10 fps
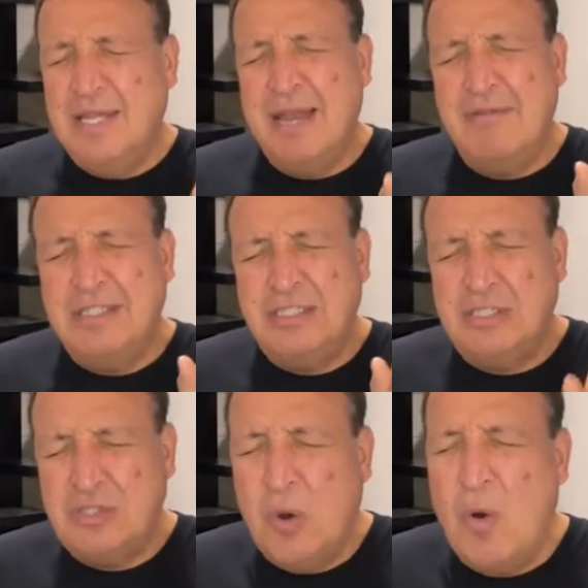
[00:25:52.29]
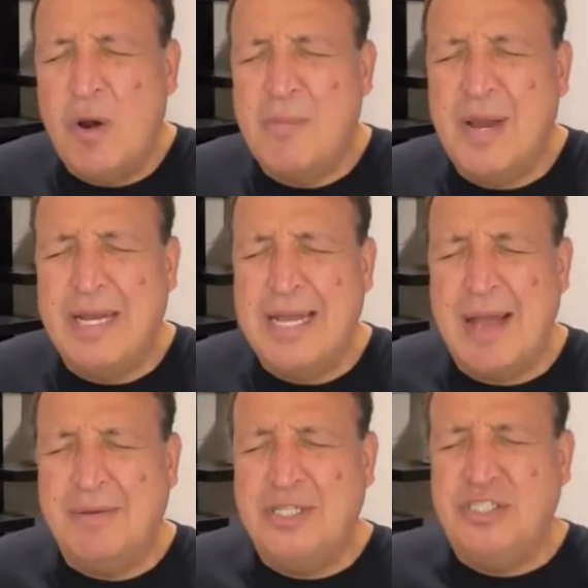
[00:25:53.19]
to every storm right
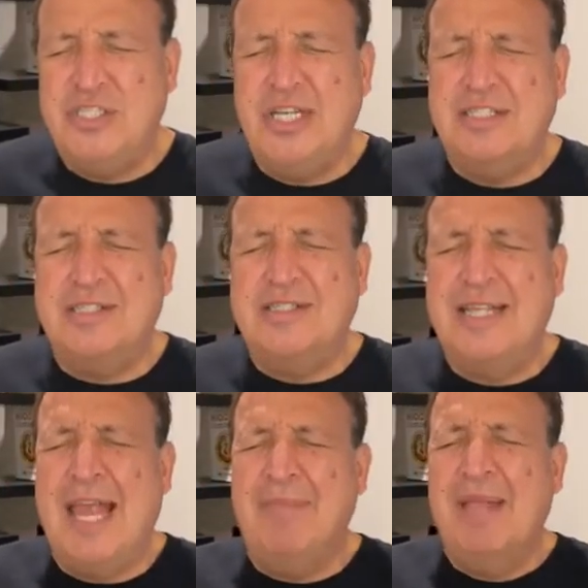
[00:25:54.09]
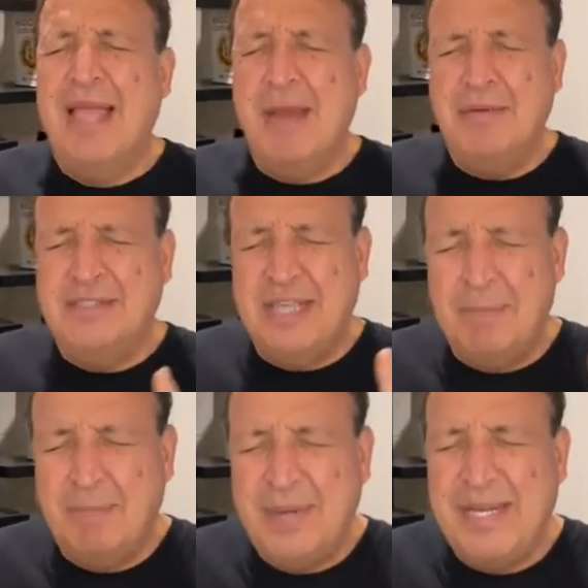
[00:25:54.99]
now in Jesus' name, and we
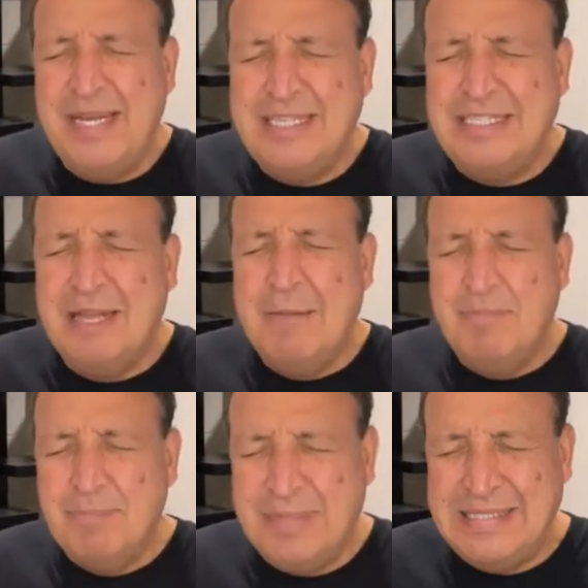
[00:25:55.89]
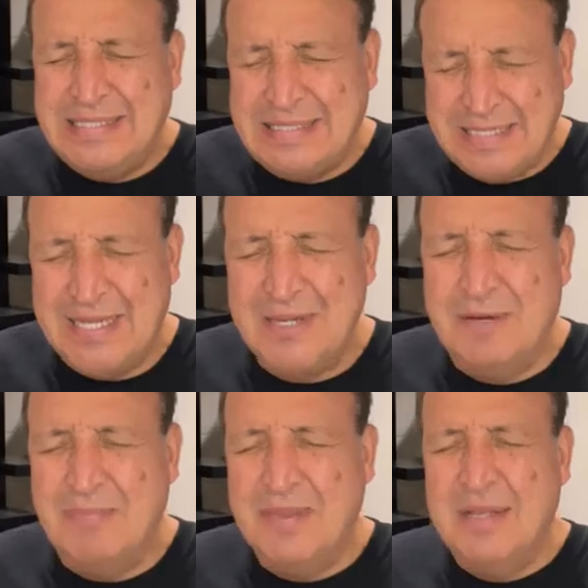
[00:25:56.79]
say, Peace be still.